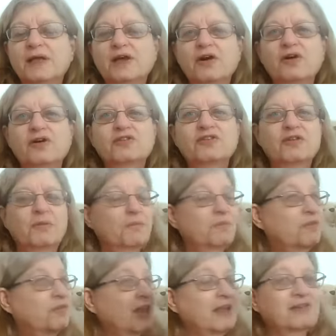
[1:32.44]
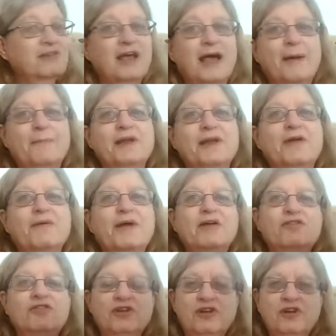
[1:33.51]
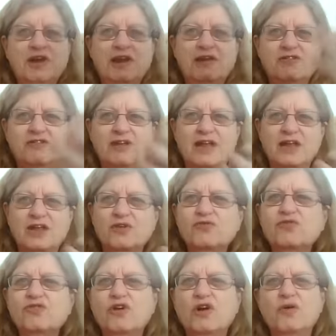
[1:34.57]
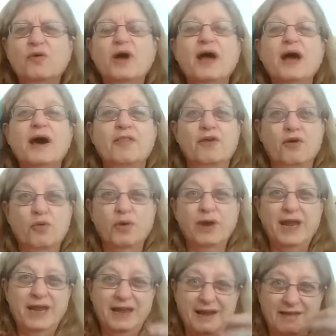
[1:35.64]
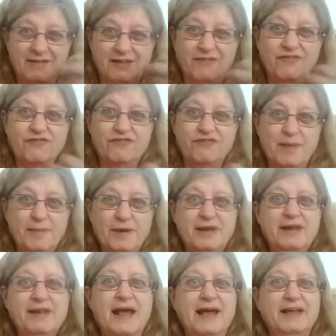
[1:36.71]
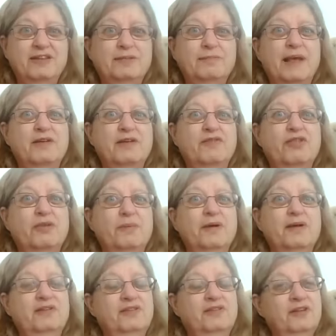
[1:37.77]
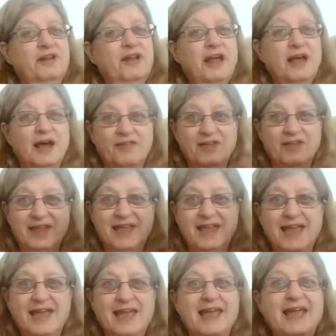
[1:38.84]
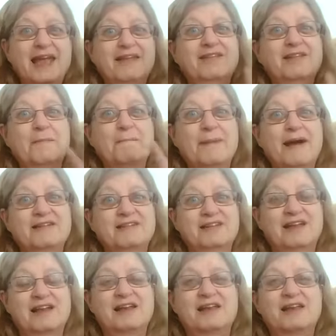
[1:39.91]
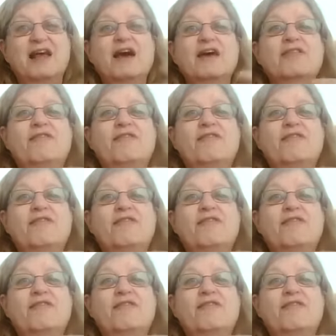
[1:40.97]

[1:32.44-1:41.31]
because things are happening around you and you need to take control. The Queen is the feminine aspect of the person. The King is the masculine.